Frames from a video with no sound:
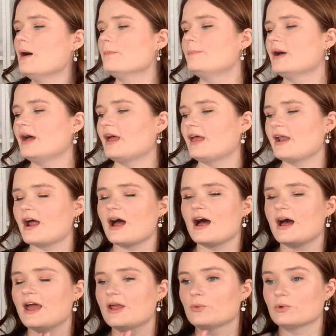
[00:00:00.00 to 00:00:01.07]
but
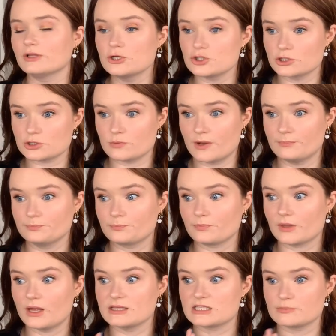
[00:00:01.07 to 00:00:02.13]
I really enjoy this one.
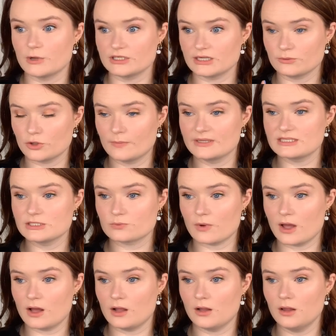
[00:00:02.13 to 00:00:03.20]
It's small town romance as
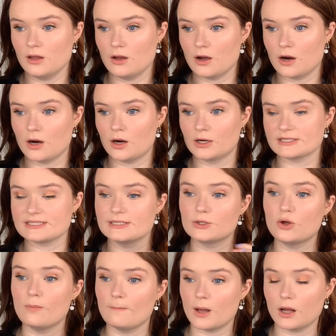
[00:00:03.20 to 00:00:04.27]
well. Our
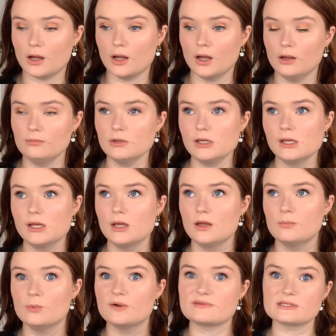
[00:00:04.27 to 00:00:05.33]
single mom
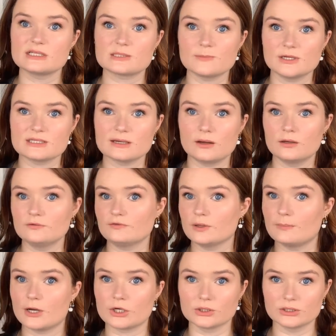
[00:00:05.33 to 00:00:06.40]
moves to the small town for a
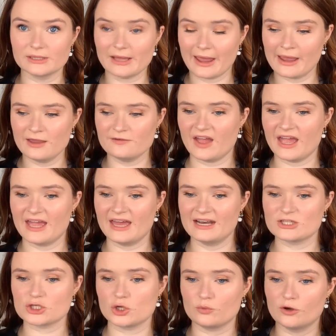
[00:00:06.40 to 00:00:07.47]
better life, and
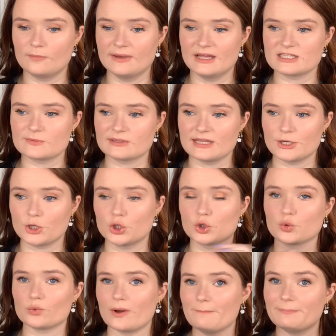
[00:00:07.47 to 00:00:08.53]
it's her romance with like her
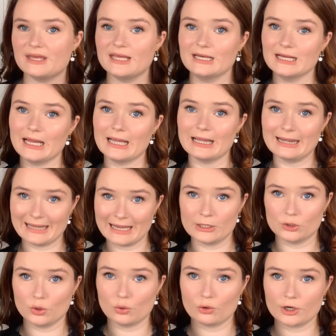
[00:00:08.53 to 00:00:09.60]
grumpy
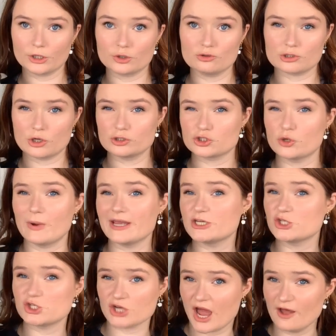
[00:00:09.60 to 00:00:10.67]
landlord, who's also a
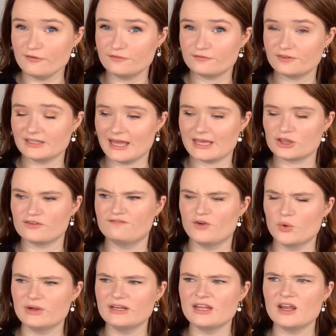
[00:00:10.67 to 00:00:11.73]
chef. Like, the
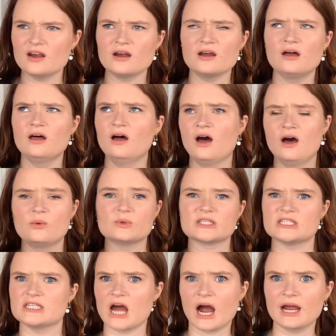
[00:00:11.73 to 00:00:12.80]
food in here was
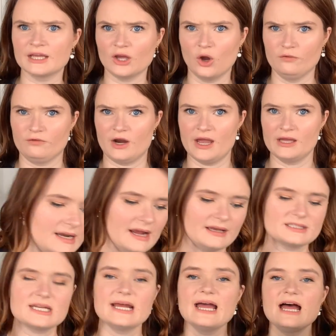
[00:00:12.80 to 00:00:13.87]
dying over it.
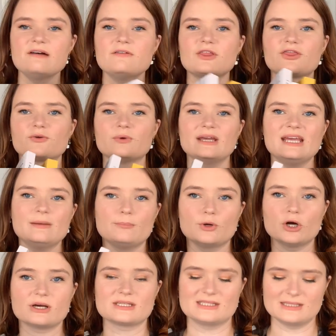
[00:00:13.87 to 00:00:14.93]
Next, I have three
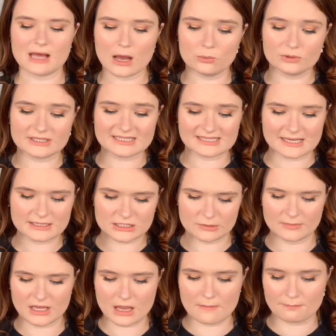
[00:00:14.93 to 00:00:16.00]
books that were sent to
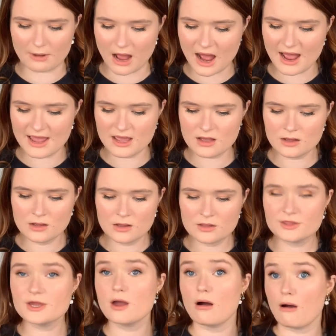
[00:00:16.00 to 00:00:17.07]
me by
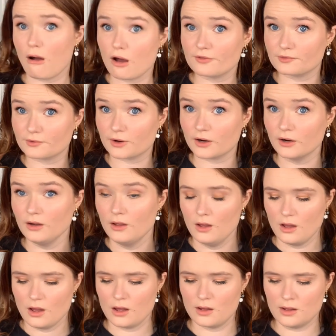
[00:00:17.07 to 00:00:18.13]
the author.
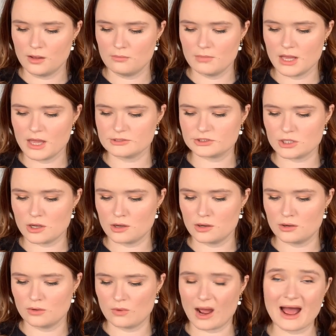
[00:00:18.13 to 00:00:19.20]
Um,
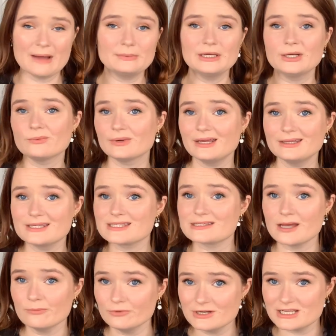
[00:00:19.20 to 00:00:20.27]
so I'm gonna read the
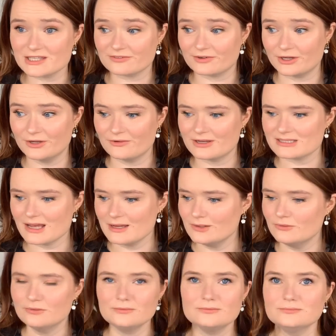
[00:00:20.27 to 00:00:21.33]
summaries for you because I
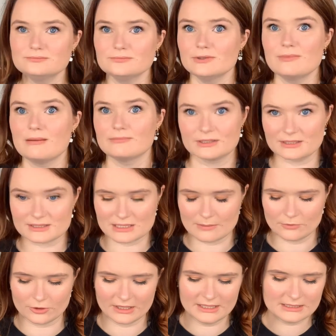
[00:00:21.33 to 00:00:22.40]
don't remember the
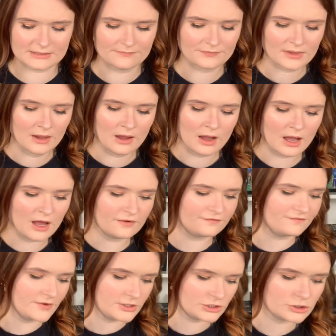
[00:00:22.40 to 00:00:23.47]
summaries. Uh,
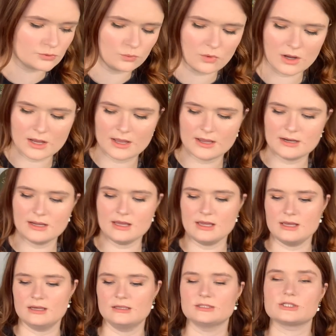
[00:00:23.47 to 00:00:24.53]
first one
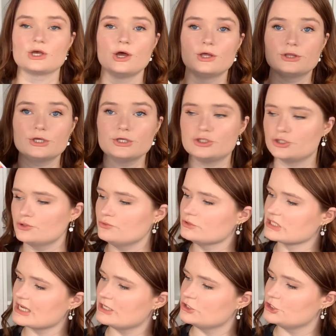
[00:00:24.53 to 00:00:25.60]
is The Do's
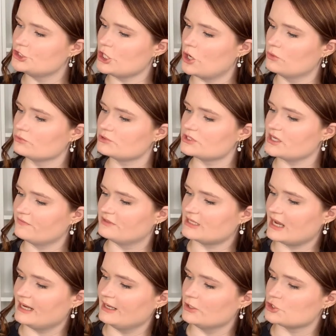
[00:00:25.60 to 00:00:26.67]
and Don'ts of
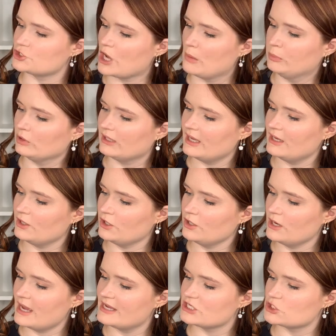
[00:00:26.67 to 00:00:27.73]
Dating a
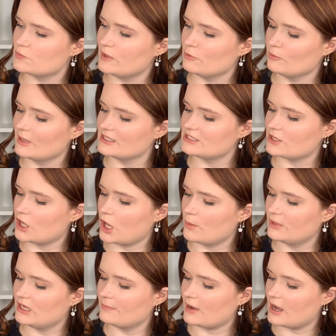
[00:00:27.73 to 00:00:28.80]
Doppelganger, a sweet romantic
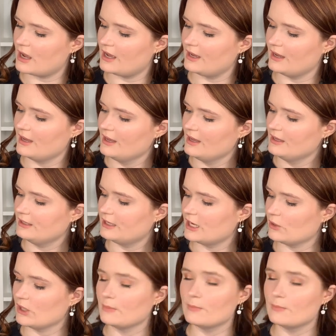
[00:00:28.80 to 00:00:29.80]
comedy by Carrie